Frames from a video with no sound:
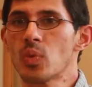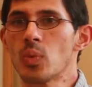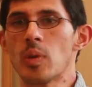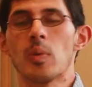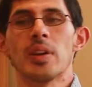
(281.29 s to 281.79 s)

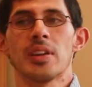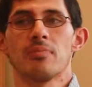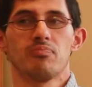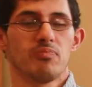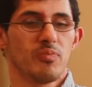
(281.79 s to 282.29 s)
We
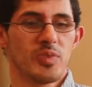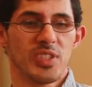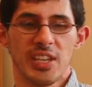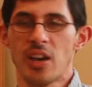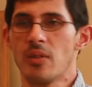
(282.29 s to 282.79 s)

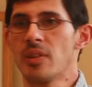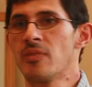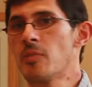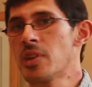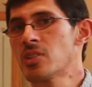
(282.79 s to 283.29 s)
send out
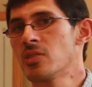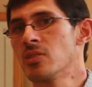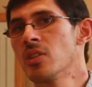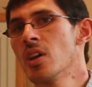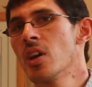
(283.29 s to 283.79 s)

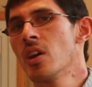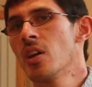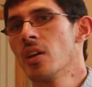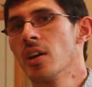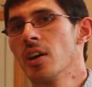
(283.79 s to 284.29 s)
information
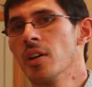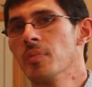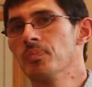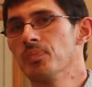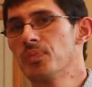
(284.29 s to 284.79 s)

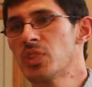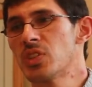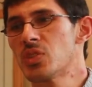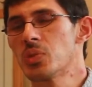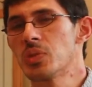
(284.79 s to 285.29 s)
to
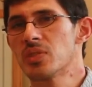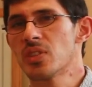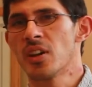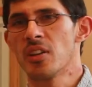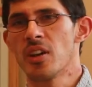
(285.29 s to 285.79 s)
students
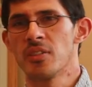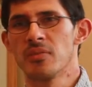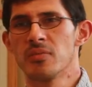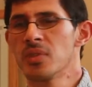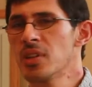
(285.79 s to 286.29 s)

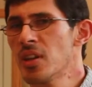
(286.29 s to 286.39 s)
on